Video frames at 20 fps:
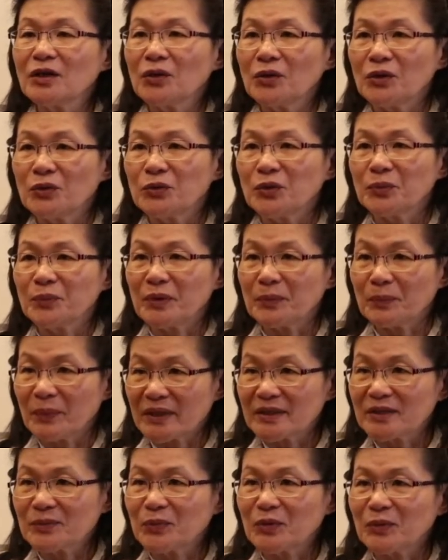we will be
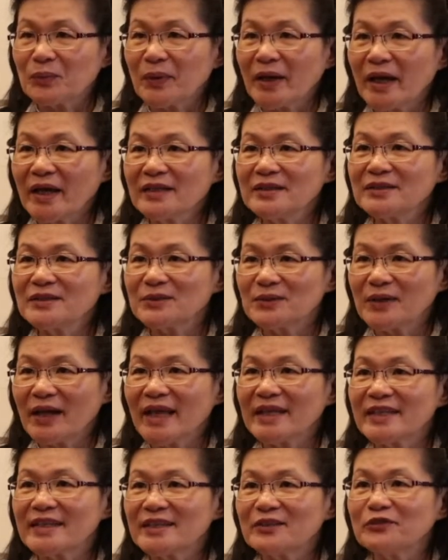better prepared to
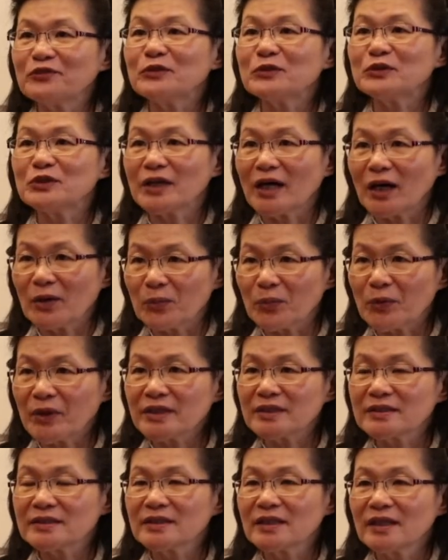handle future
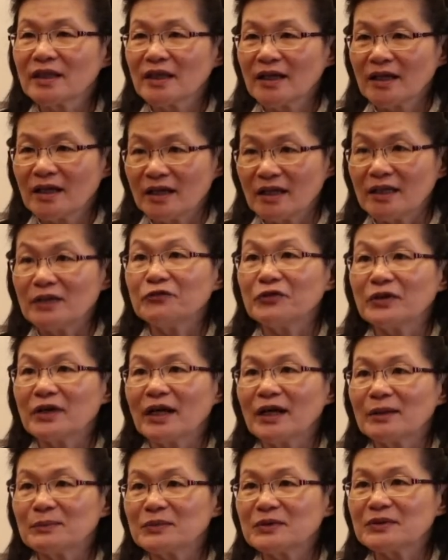outbreaks if it
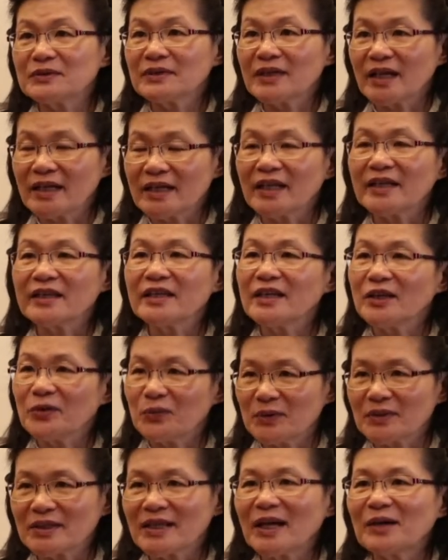comes, and I think it
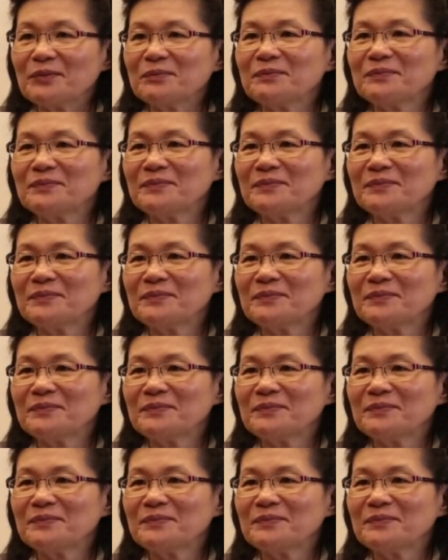will come.